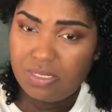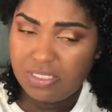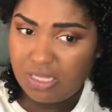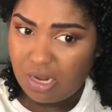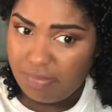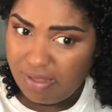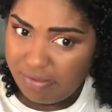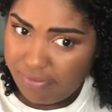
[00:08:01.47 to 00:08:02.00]
It's
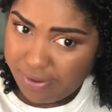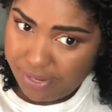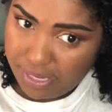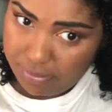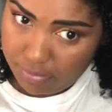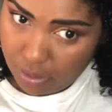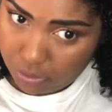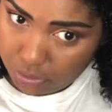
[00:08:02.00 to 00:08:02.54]
going to be a very
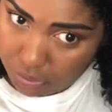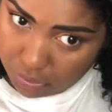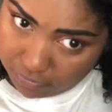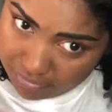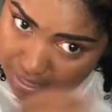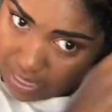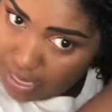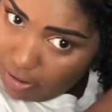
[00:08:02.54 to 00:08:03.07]
emotional
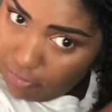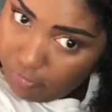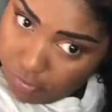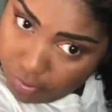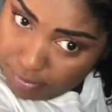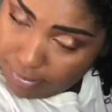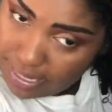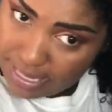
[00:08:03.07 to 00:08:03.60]
video
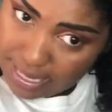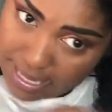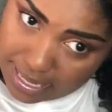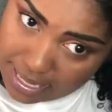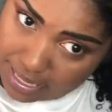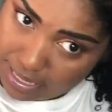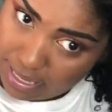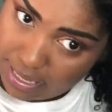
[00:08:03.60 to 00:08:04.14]
for me,
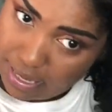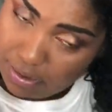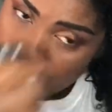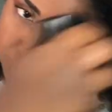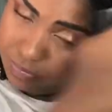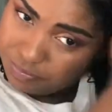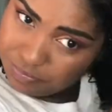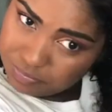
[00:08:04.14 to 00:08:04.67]
you
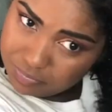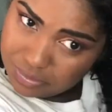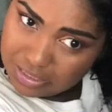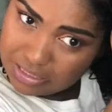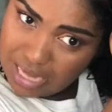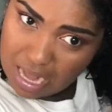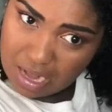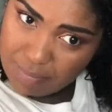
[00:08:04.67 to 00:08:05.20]
know, to
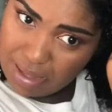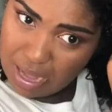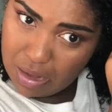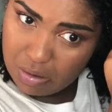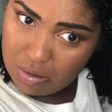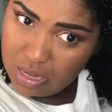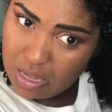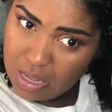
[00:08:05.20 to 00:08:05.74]
talk
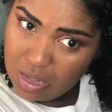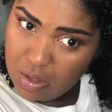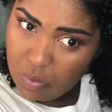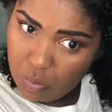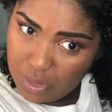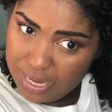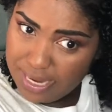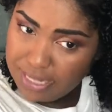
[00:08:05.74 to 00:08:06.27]
about
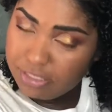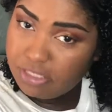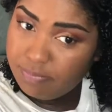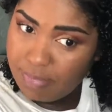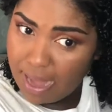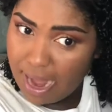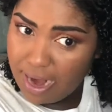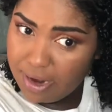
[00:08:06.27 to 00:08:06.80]
what
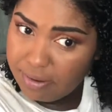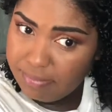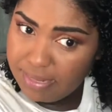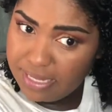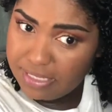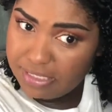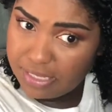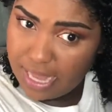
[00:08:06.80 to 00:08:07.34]
inspired
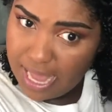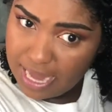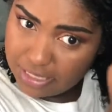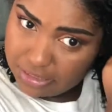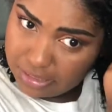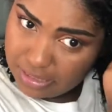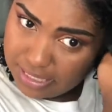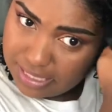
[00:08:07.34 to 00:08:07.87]
me to
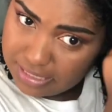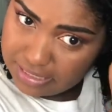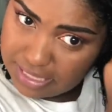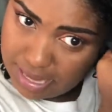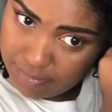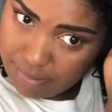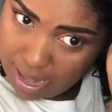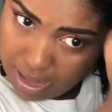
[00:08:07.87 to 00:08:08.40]
actually
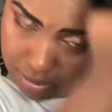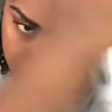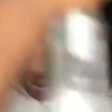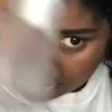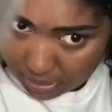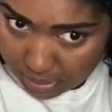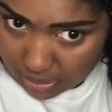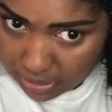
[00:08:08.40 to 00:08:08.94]
step out
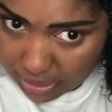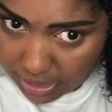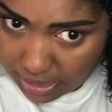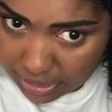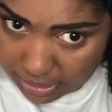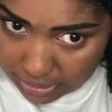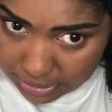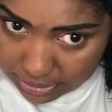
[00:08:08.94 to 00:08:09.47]

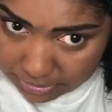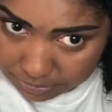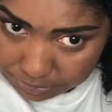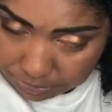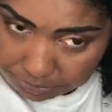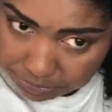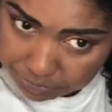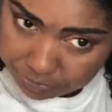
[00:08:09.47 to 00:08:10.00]
and